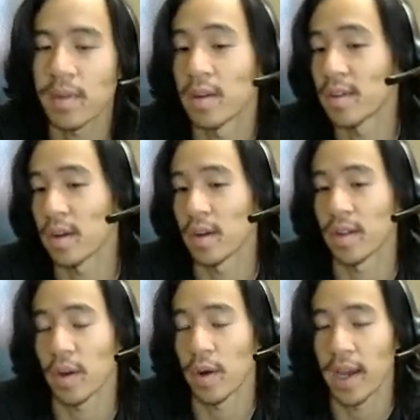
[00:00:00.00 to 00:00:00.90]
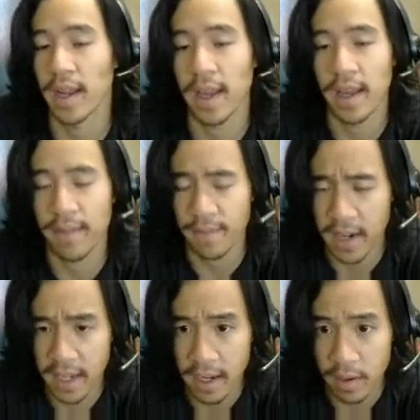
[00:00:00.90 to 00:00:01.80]
So let's go ahead and
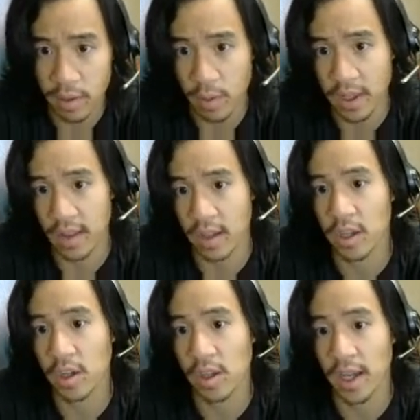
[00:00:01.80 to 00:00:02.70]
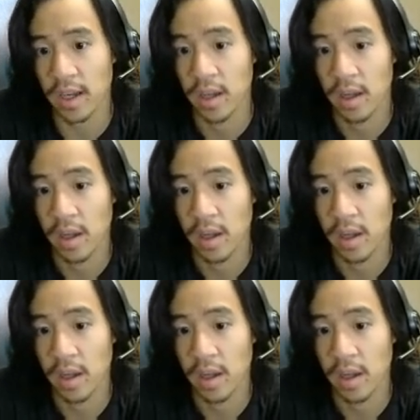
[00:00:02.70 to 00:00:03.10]
find out what that's going to look like.